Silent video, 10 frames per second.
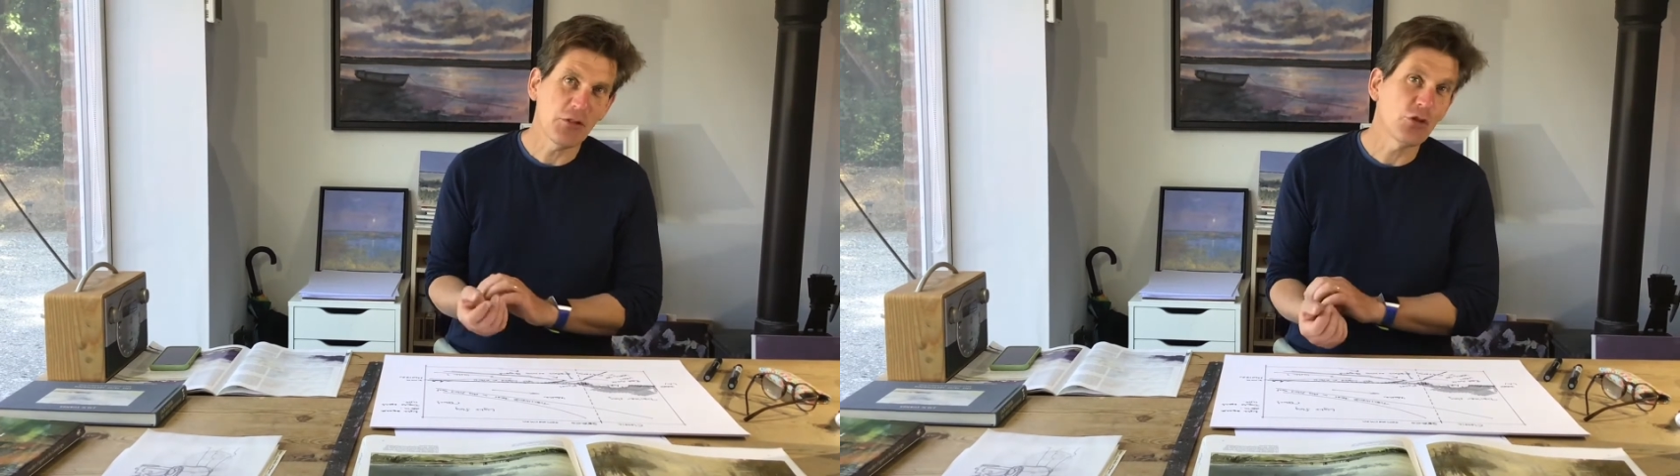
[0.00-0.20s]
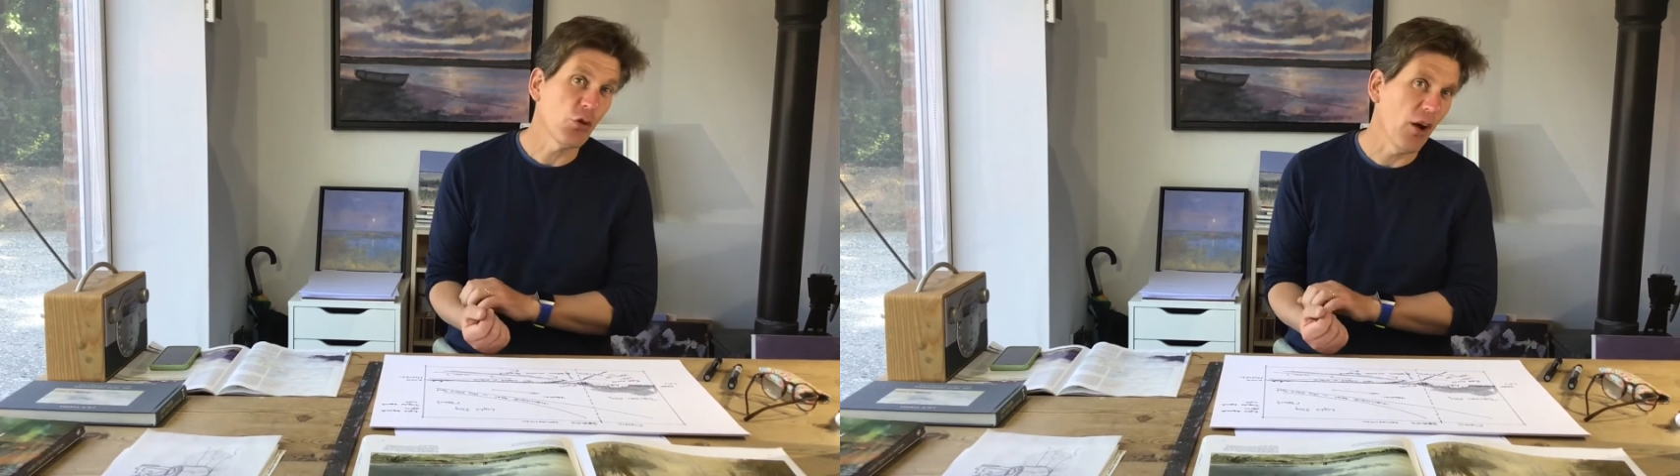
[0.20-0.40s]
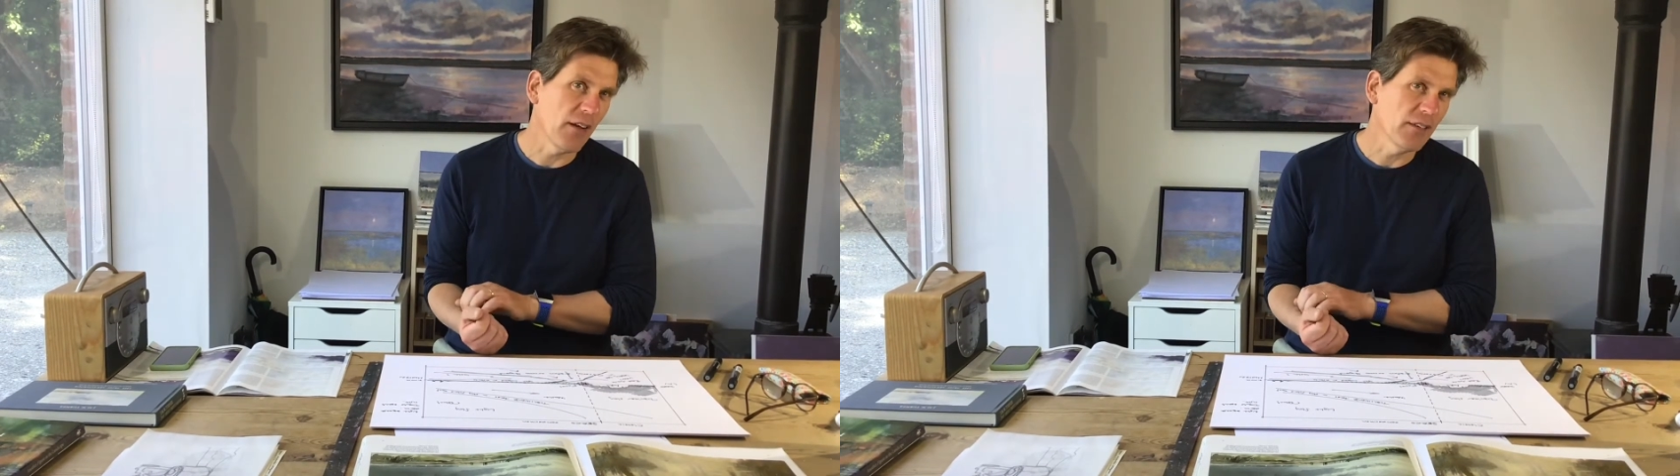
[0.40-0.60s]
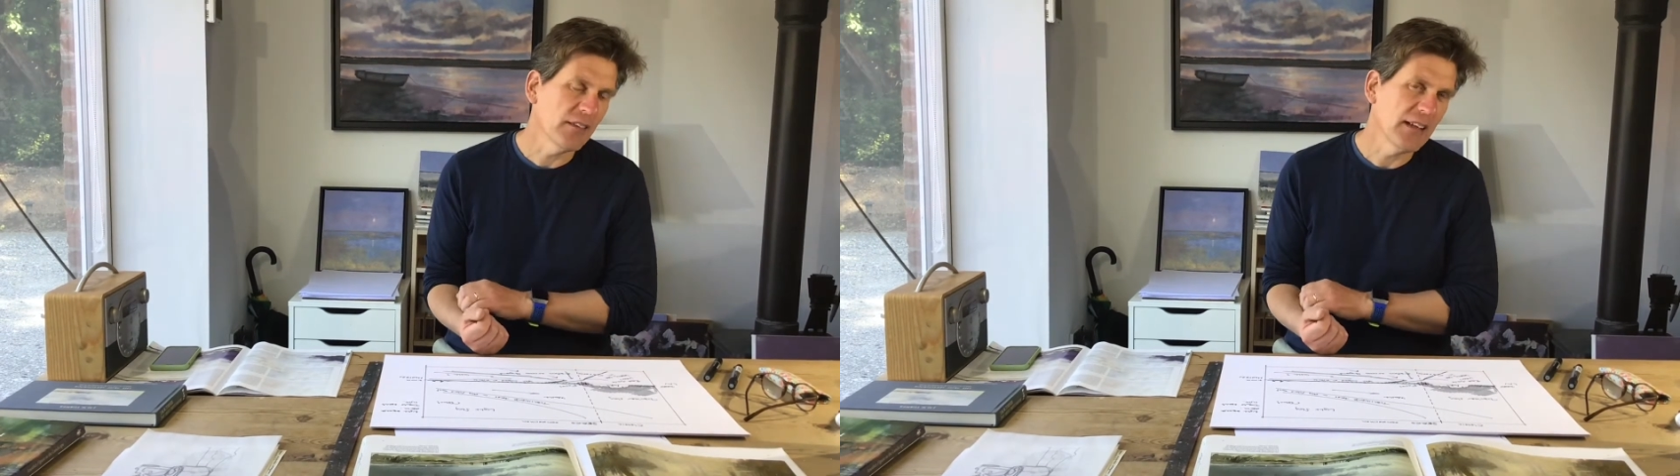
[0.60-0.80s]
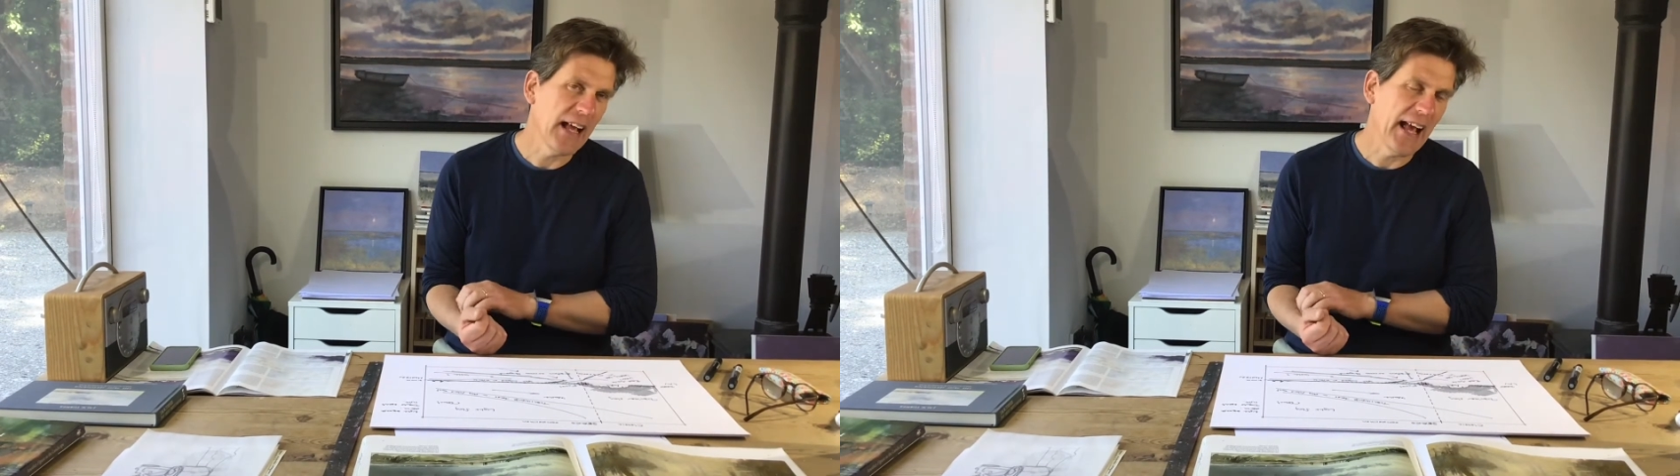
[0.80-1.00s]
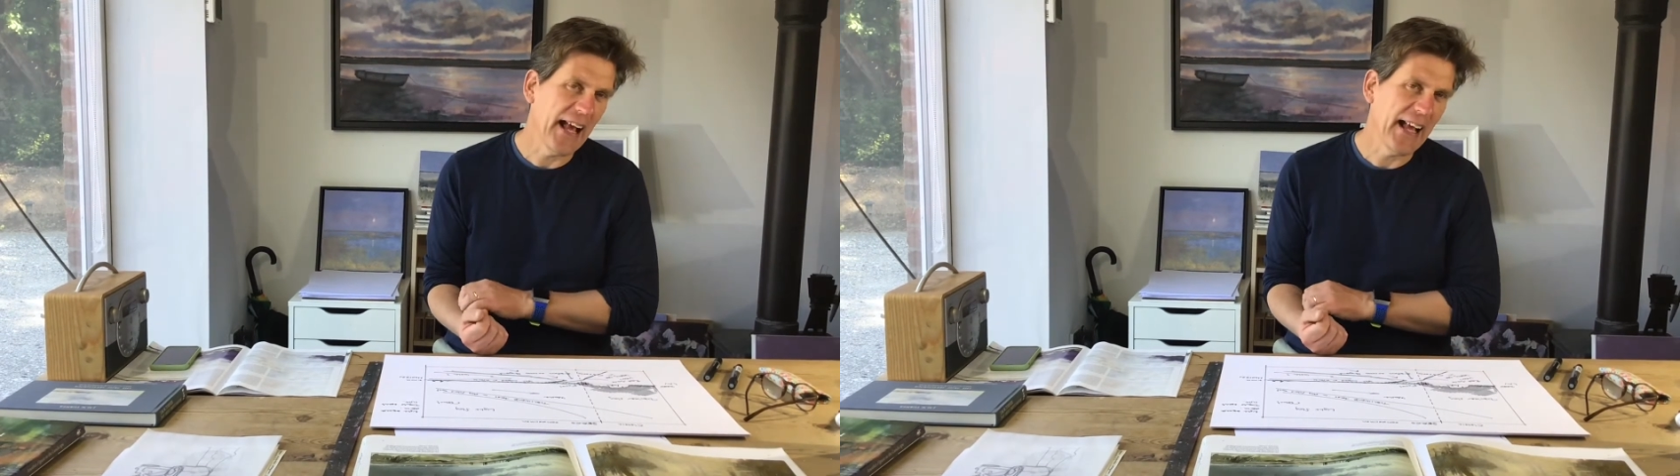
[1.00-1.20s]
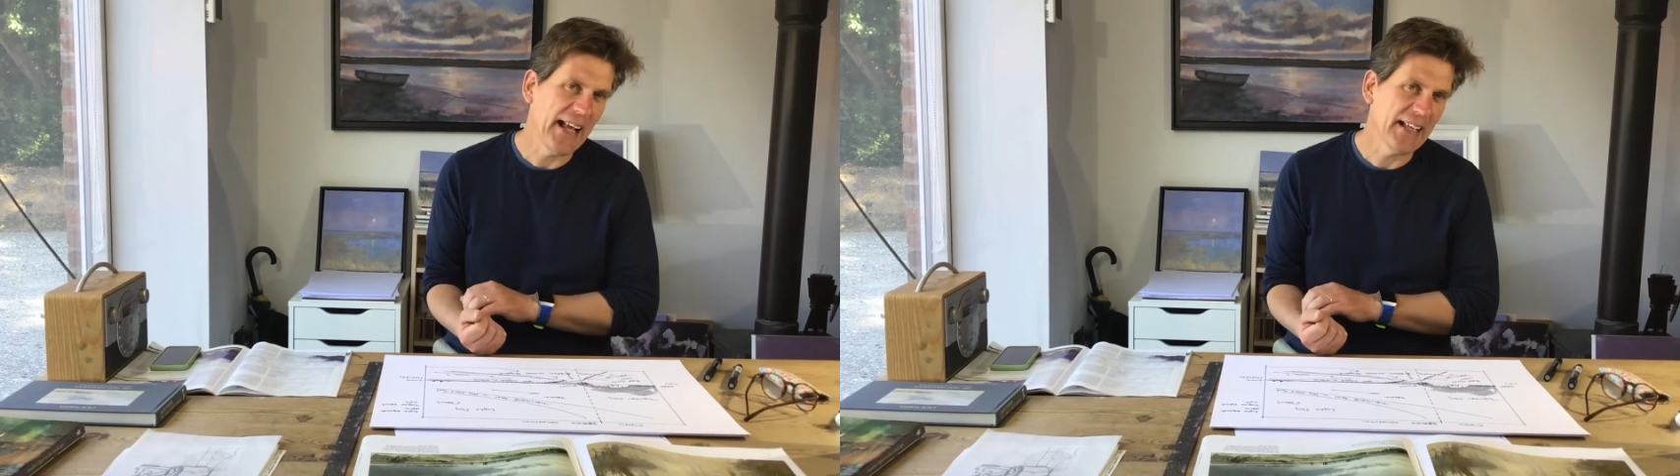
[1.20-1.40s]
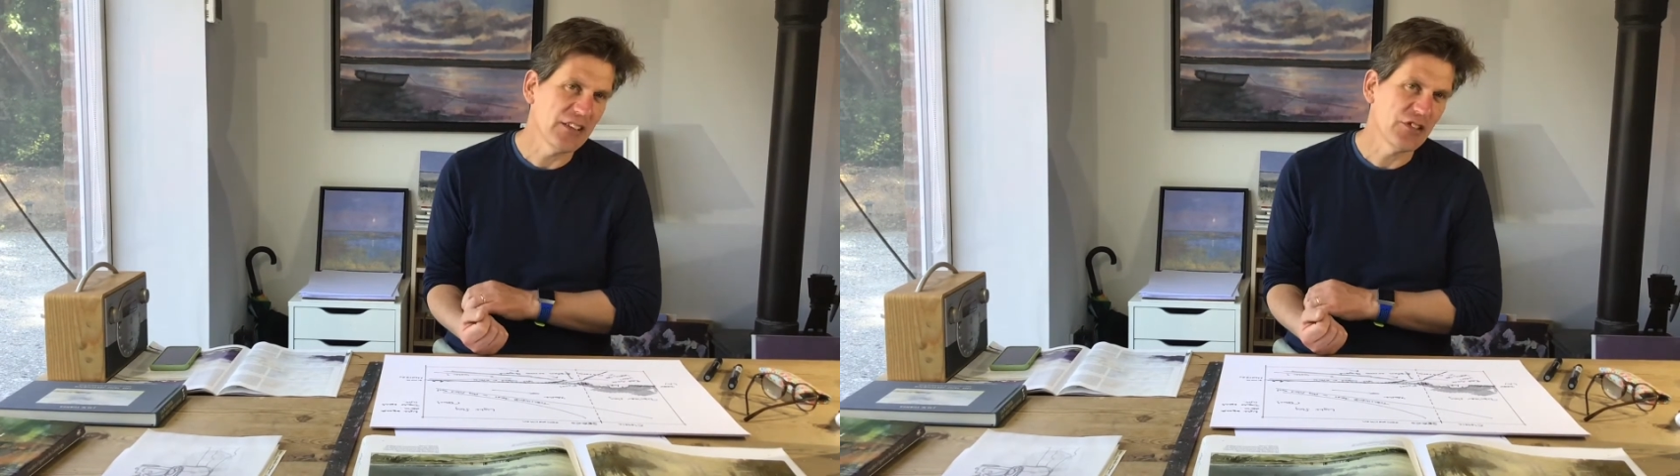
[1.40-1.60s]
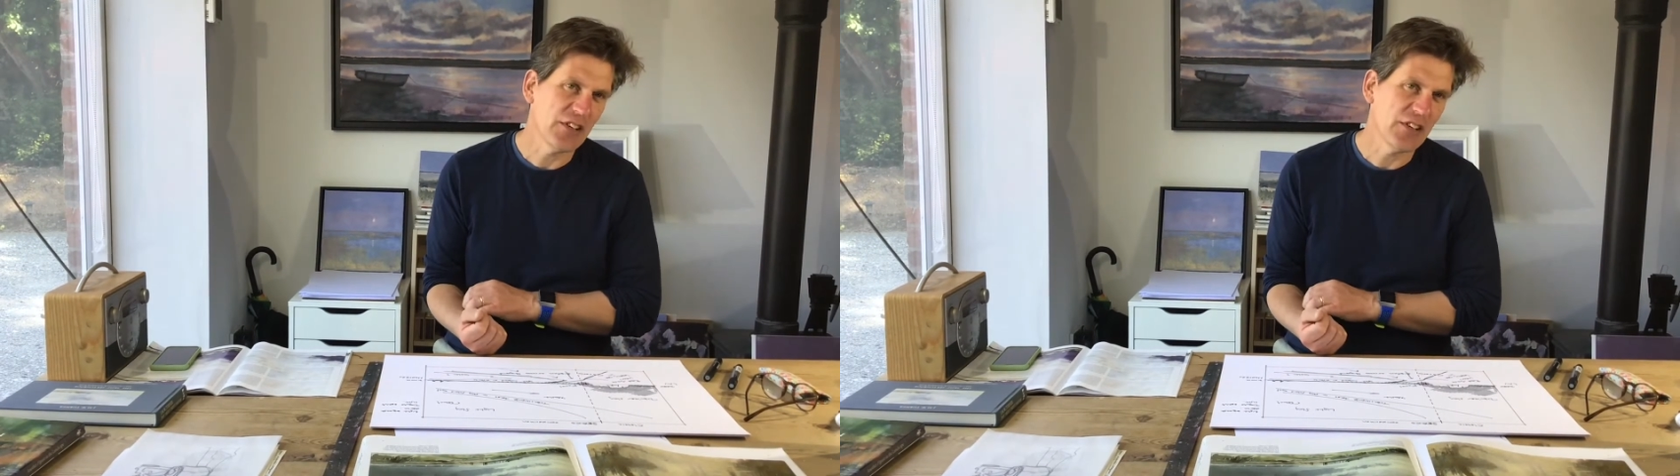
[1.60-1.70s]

a trial and